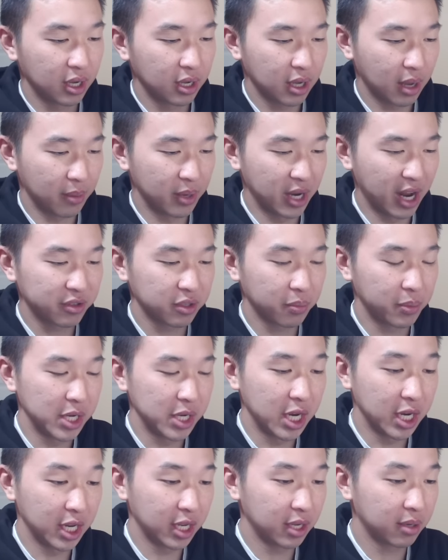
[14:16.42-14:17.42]
I mean, after
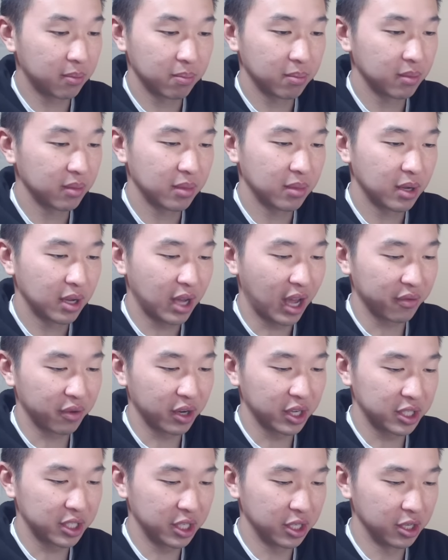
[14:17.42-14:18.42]
Panini, I've
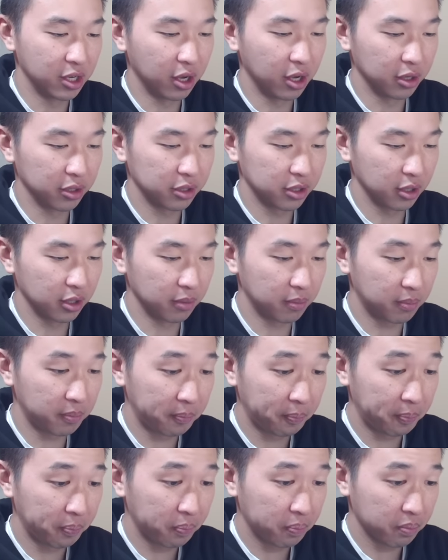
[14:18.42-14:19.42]
already seen it all, so.
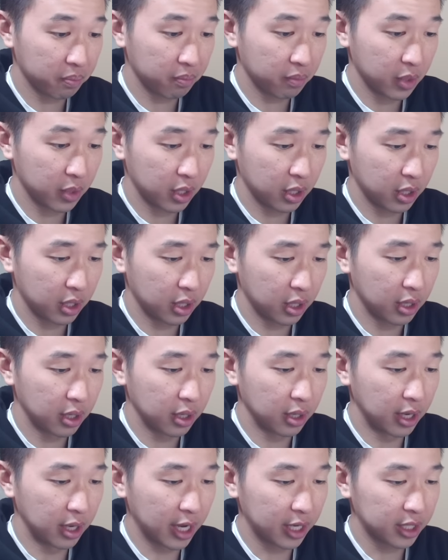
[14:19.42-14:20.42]

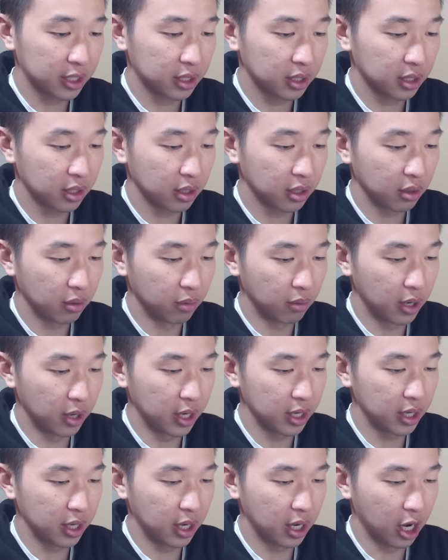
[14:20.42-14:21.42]
Next
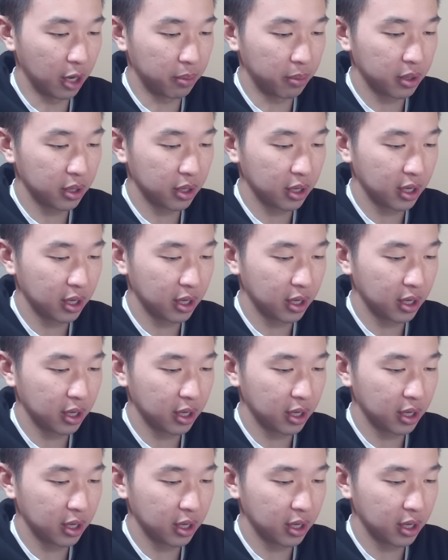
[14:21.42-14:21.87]
one up.